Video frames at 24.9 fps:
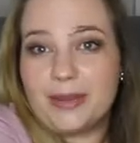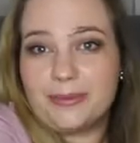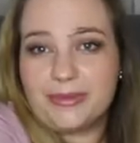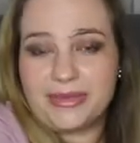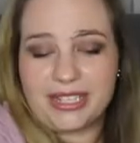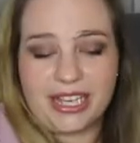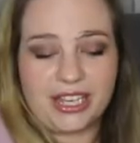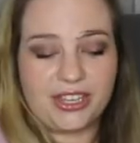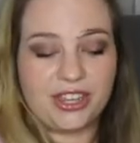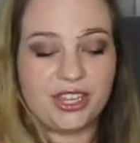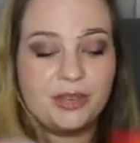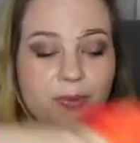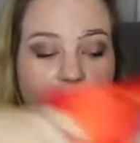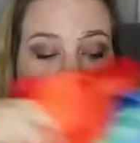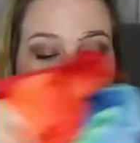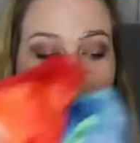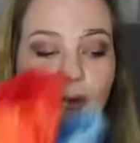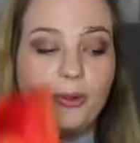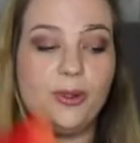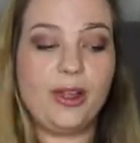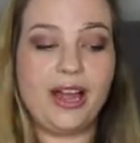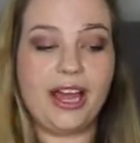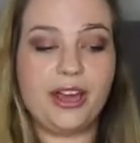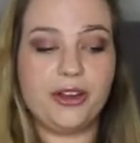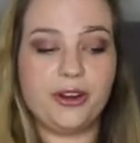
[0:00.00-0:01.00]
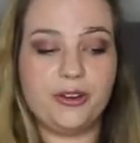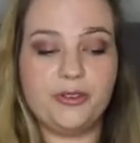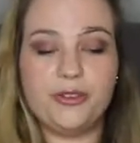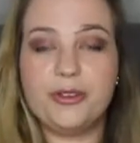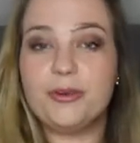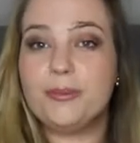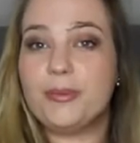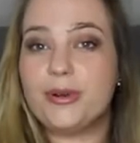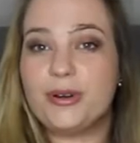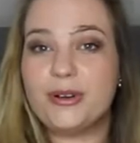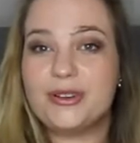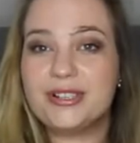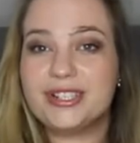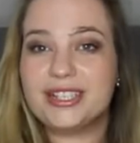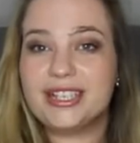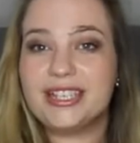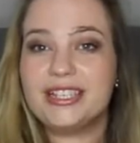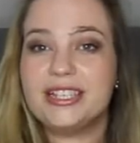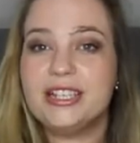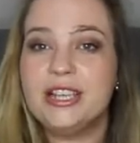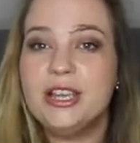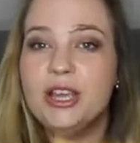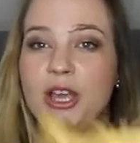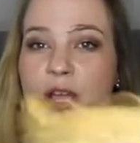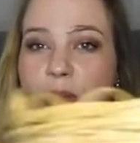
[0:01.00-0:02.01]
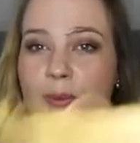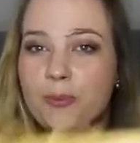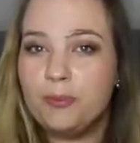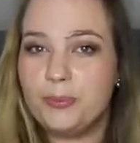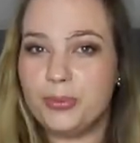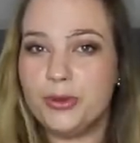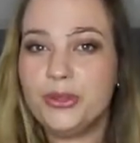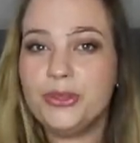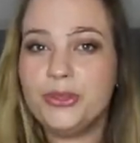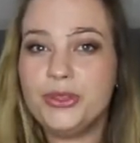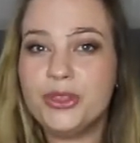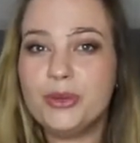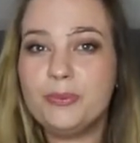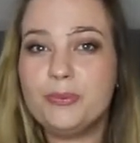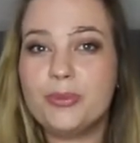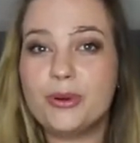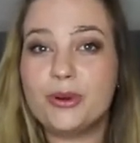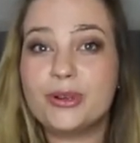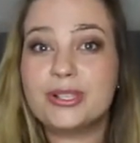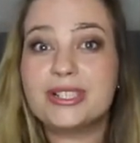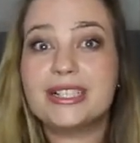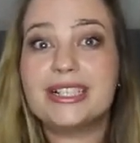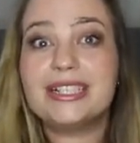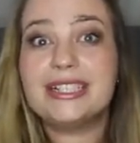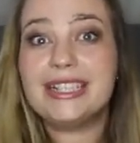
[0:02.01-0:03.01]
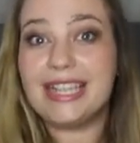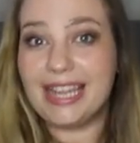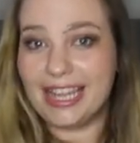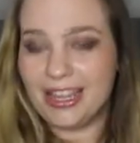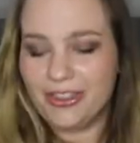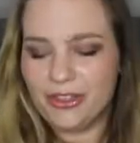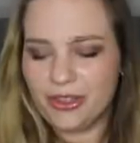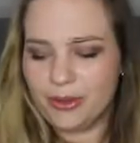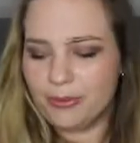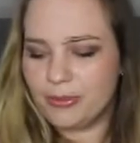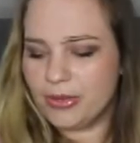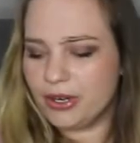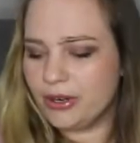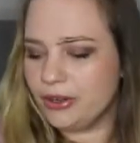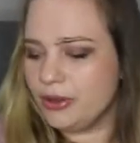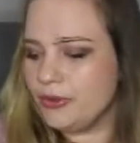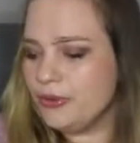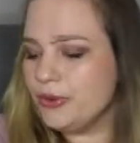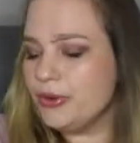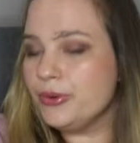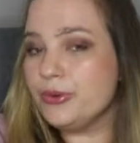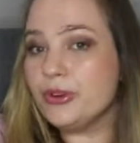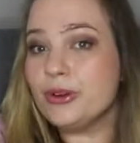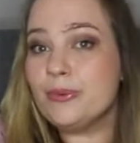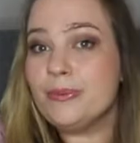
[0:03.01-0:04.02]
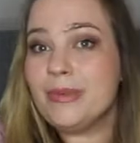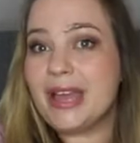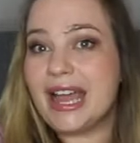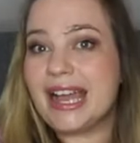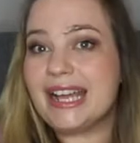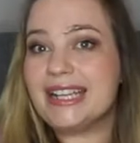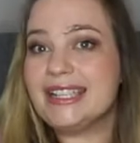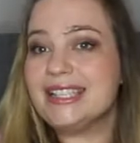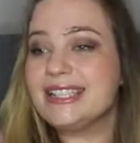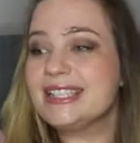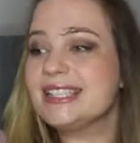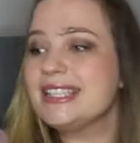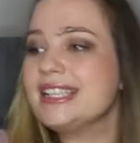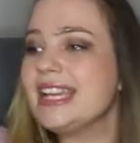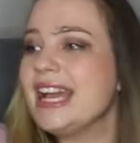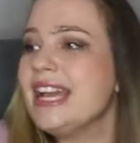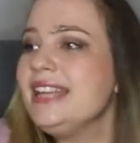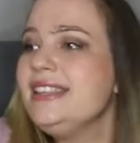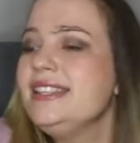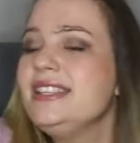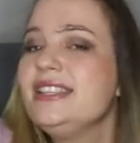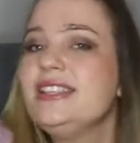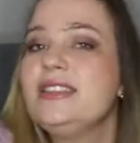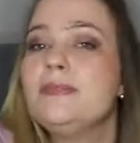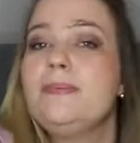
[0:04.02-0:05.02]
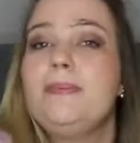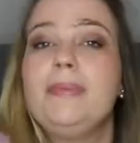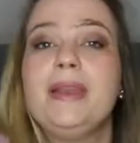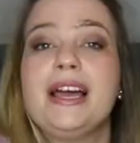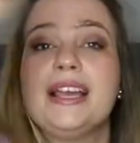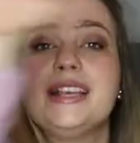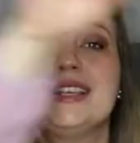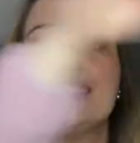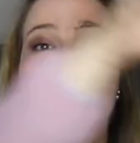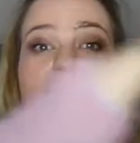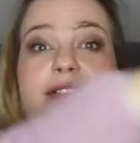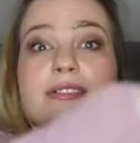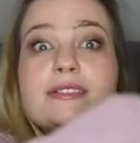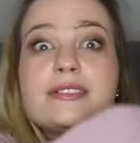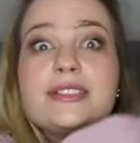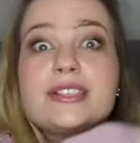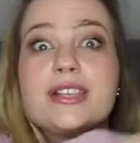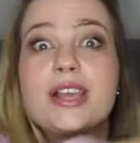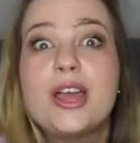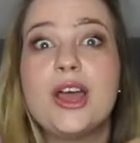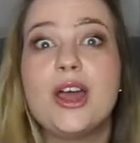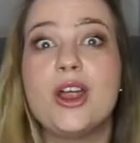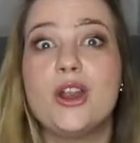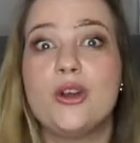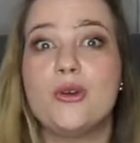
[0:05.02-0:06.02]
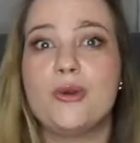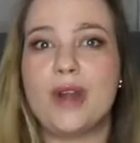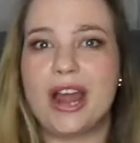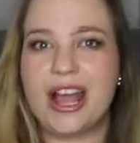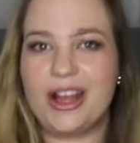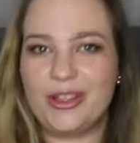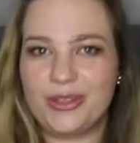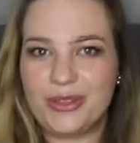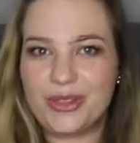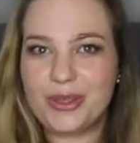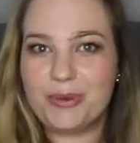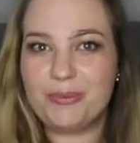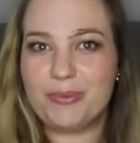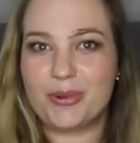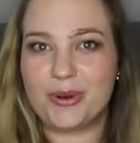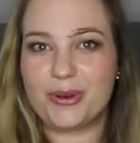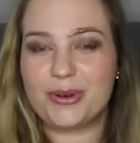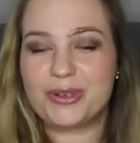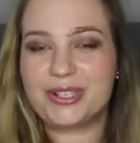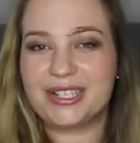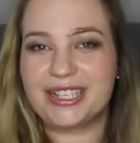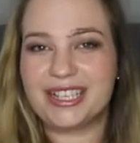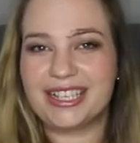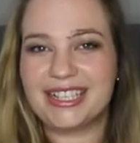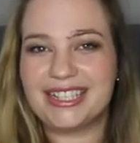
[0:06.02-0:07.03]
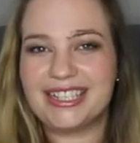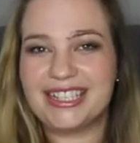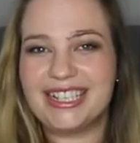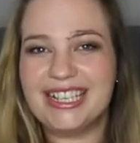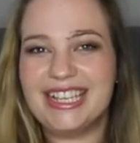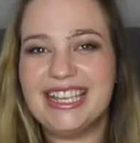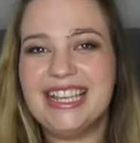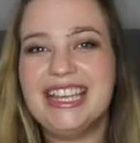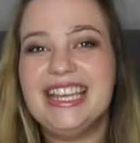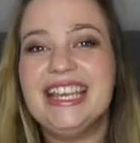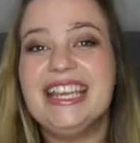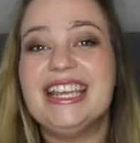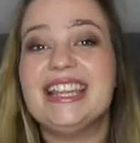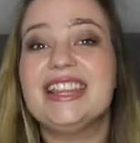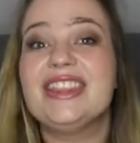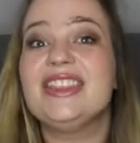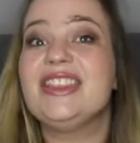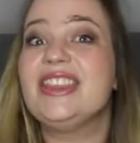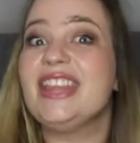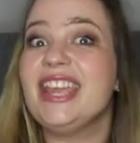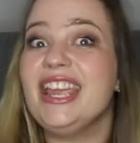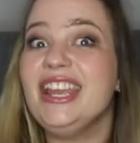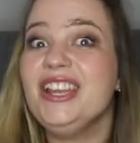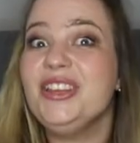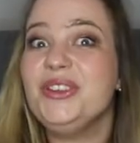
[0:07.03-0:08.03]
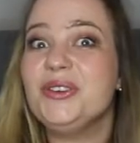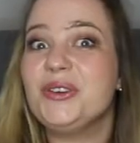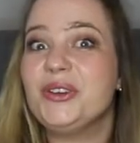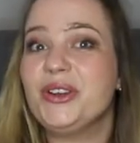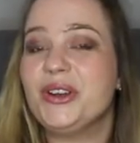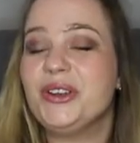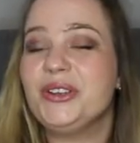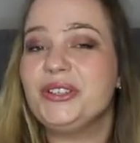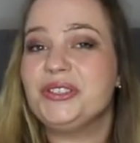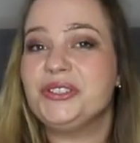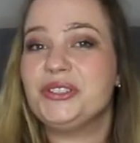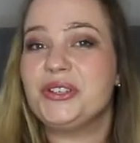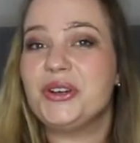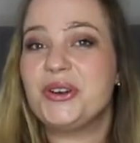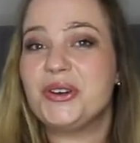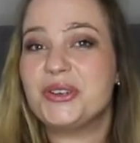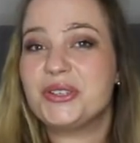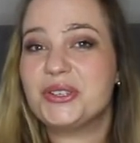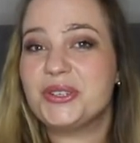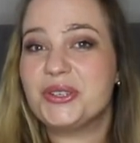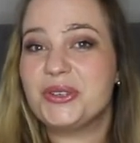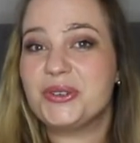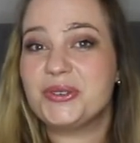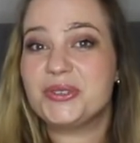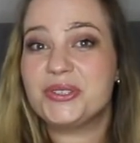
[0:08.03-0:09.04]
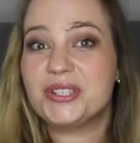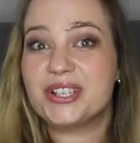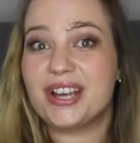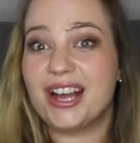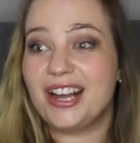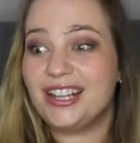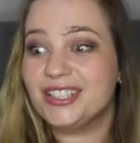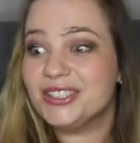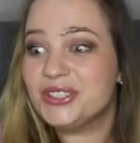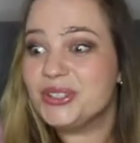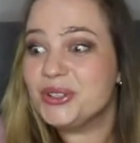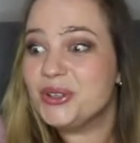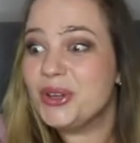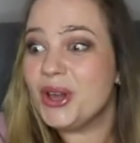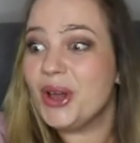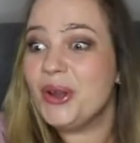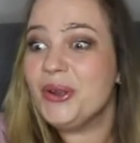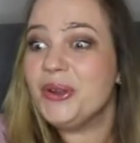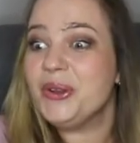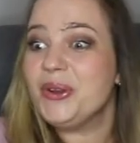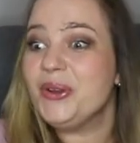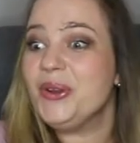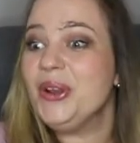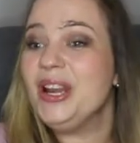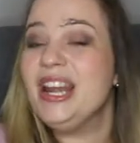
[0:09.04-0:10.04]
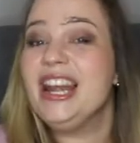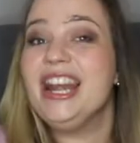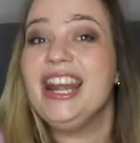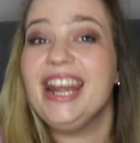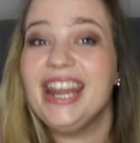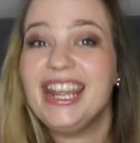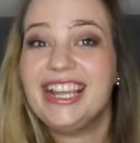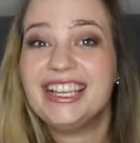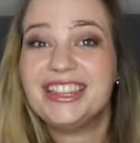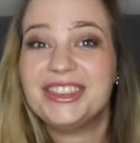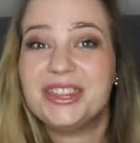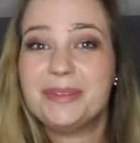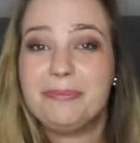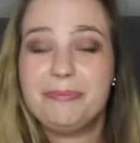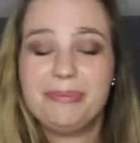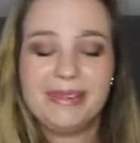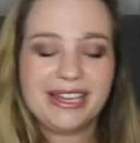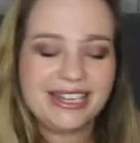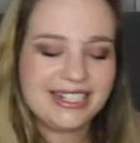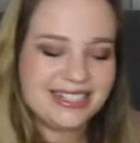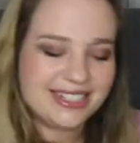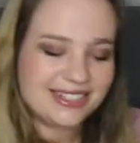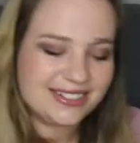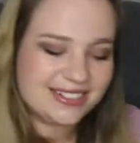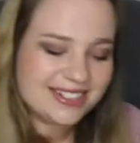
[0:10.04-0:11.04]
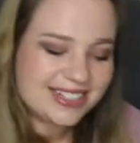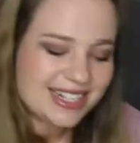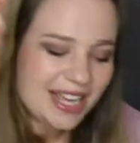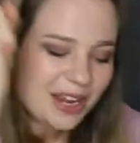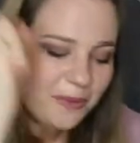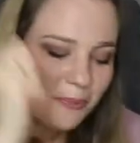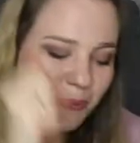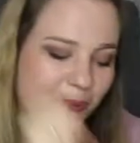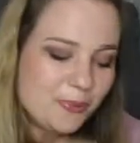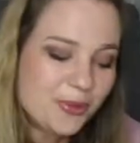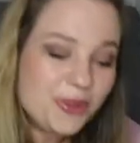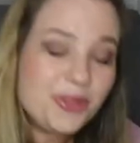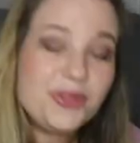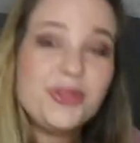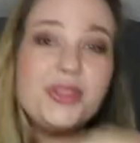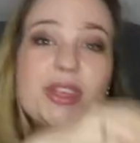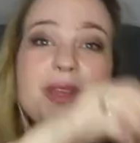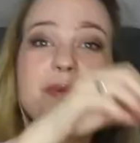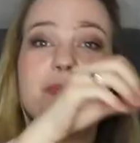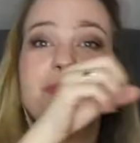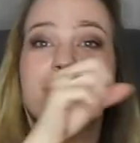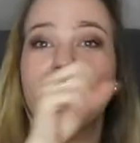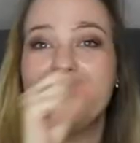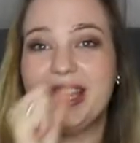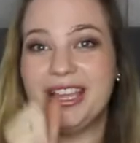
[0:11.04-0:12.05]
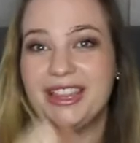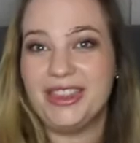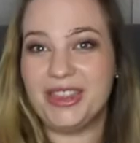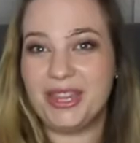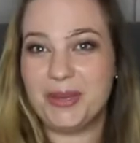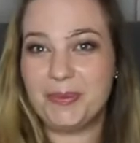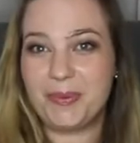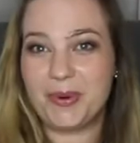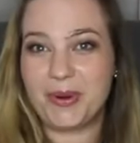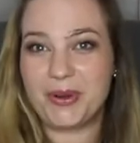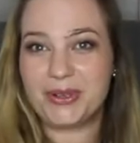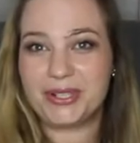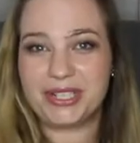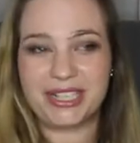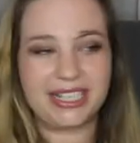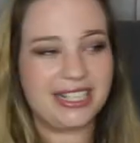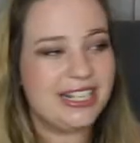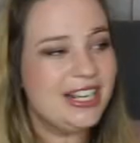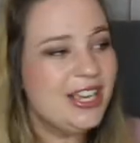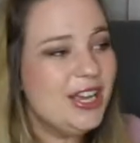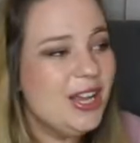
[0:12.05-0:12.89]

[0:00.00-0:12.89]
take them all out of the basket, put the basket in the middle of the room and scatter the Play Silks around the basket. Then you're going to ask your child to go and collect the Play Silks and put them in the basket.